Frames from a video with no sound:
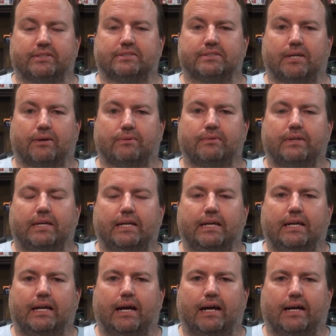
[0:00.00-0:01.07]
So
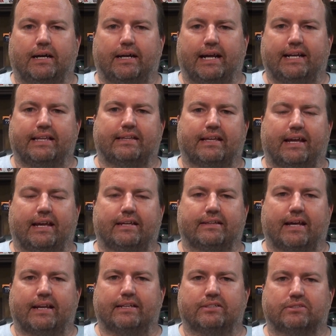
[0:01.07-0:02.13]
anything
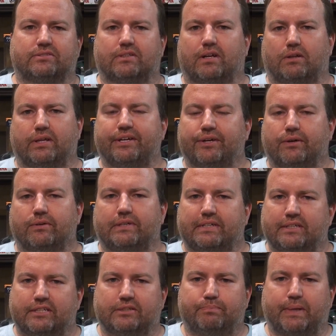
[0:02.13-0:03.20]
that is illegal,
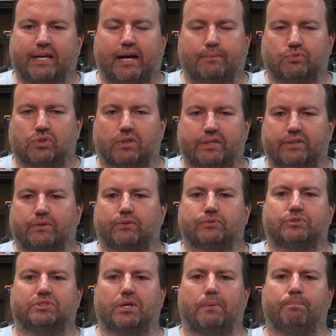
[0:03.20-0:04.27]
it becomes illegal.
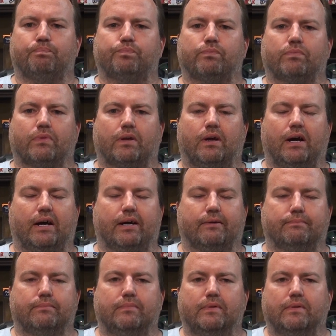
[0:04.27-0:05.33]
So,
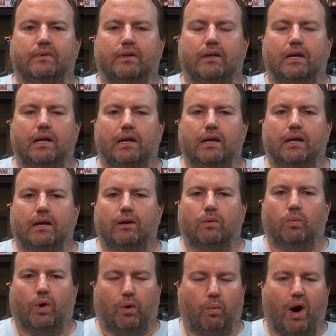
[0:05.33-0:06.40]
well,
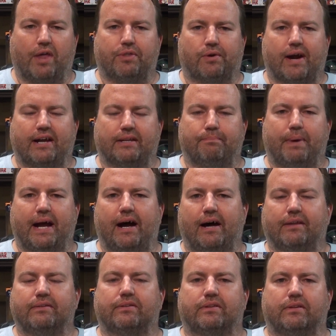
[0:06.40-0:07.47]
while they're out and
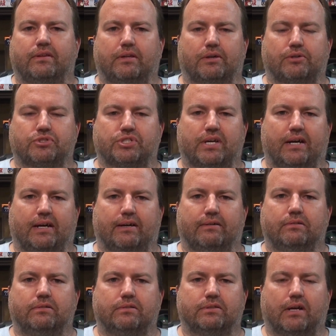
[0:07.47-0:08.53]
about, there's
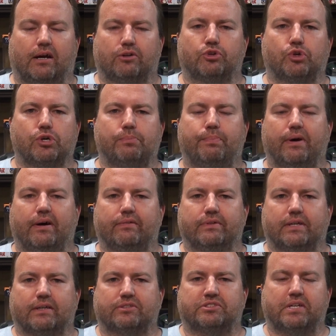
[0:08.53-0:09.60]
a group
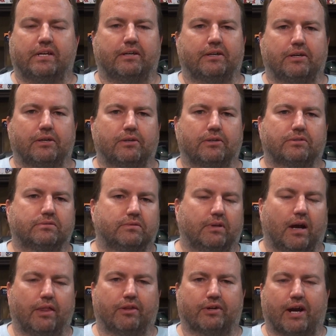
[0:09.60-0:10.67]
of senators,
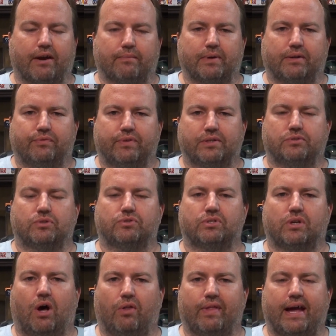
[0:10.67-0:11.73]
other government officials, and
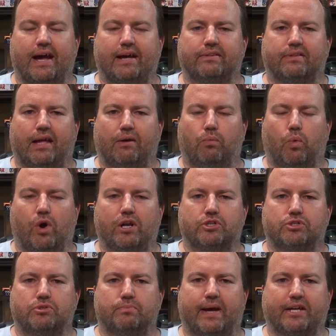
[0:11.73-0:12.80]
all that want
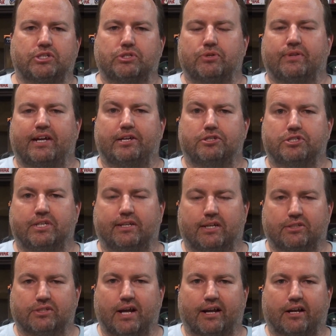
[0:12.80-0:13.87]
to make sure that she
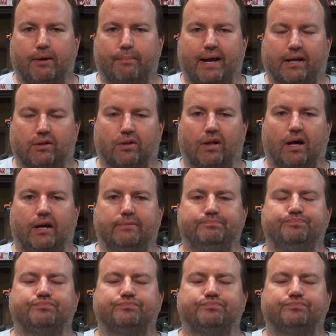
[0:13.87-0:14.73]
does not come back alive.